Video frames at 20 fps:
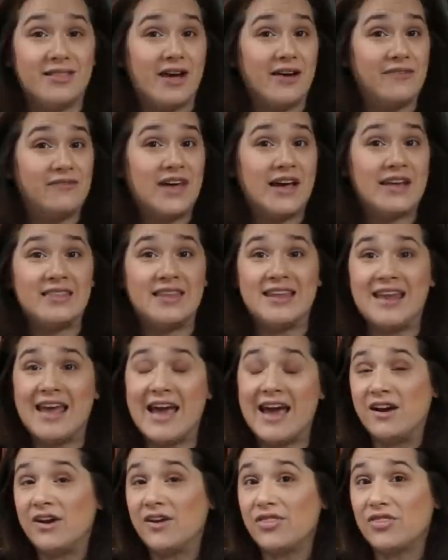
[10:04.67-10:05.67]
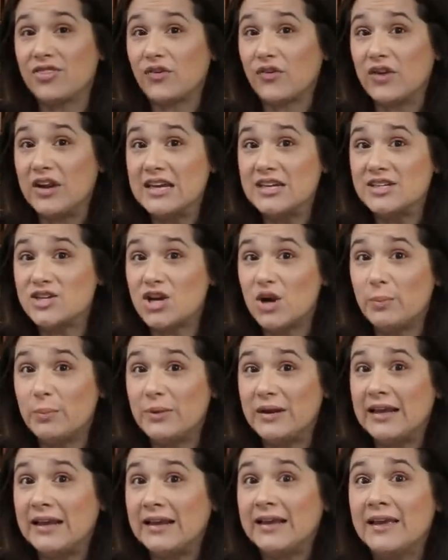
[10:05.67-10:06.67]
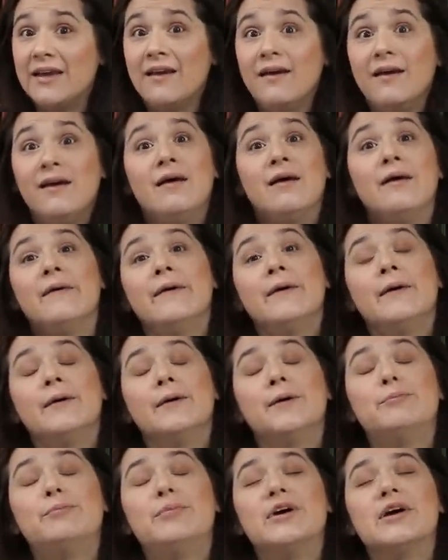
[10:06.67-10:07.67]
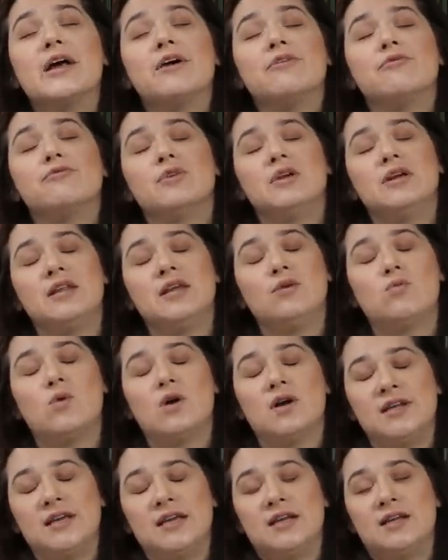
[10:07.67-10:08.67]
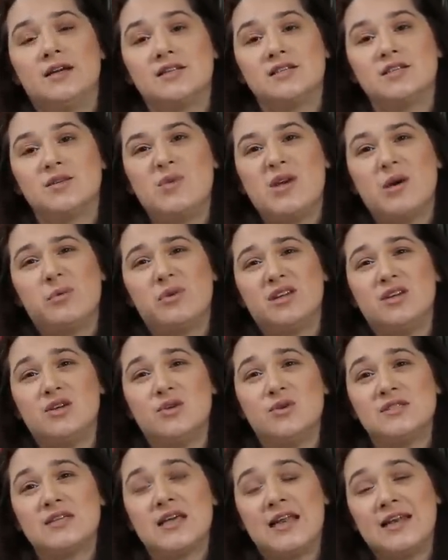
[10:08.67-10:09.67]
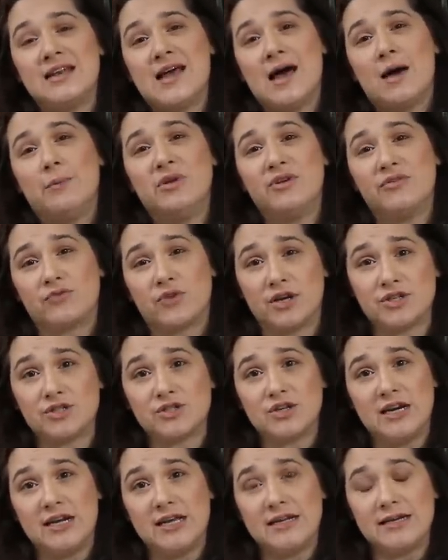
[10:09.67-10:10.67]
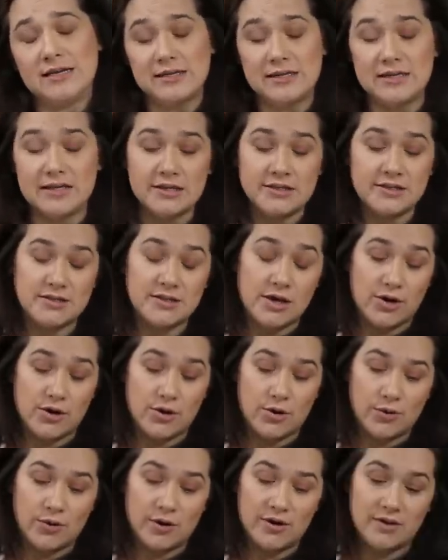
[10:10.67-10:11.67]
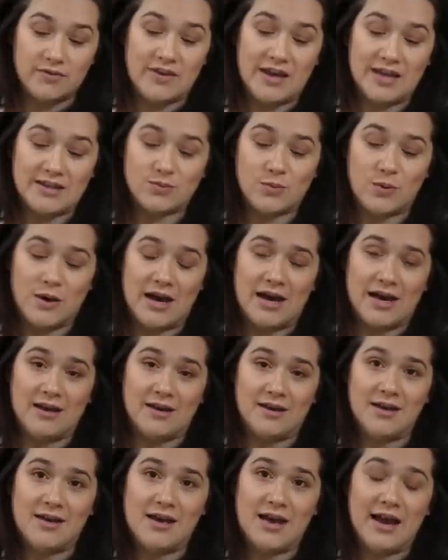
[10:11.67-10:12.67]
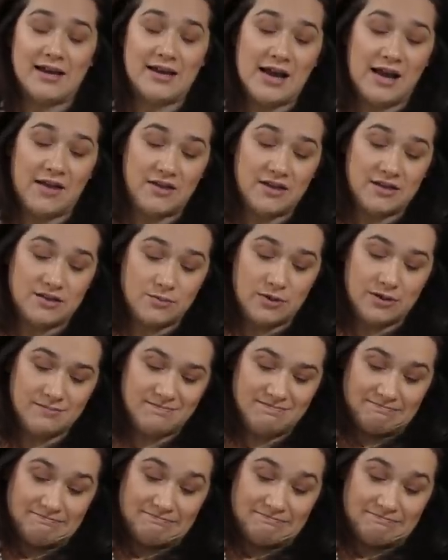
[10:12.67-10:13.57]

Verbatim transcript: love that it had a three inch opening, but I really wanted to be able to use it and not be frustrated. So that's why I got this one.